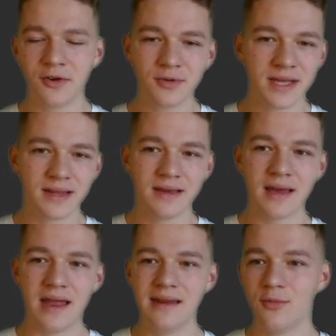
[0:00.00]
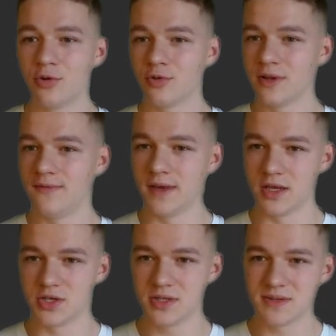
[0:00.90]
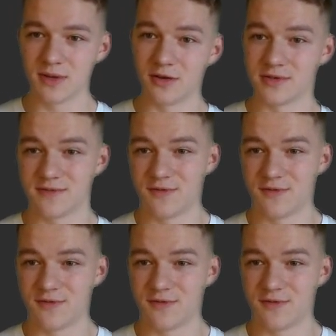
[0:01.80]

are not getting any more notifications because